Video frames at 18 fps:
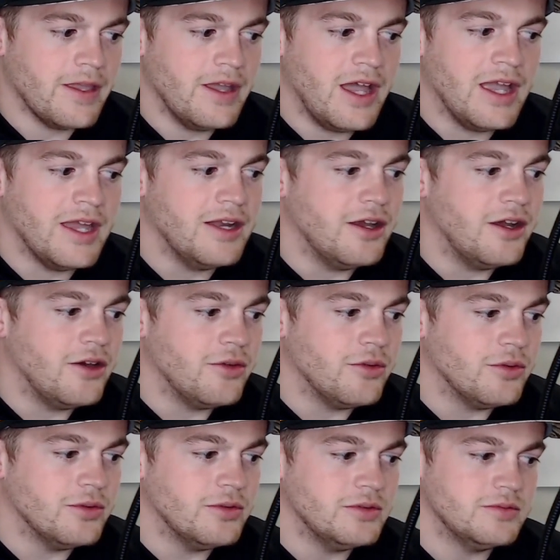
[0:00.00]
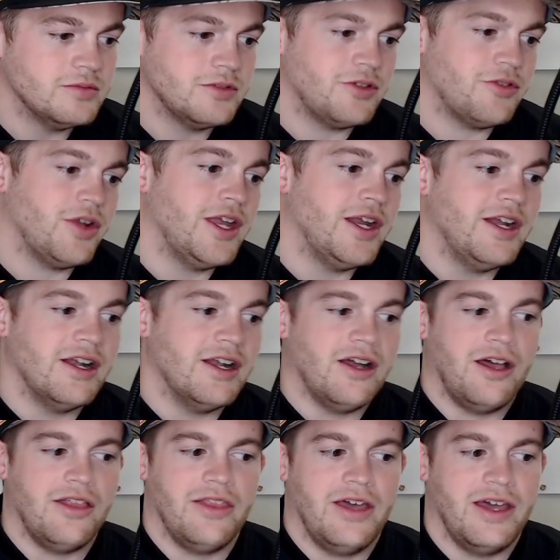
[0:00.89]
I know creating an
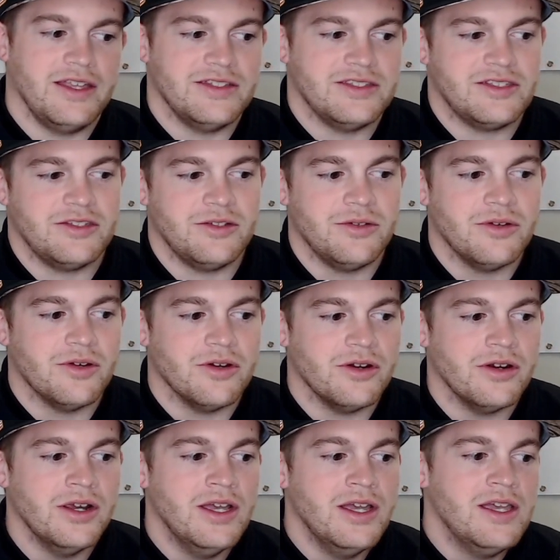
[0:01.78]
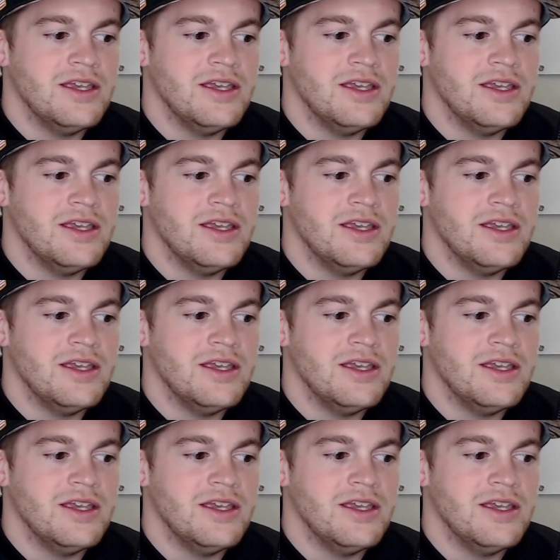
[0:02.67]
online store,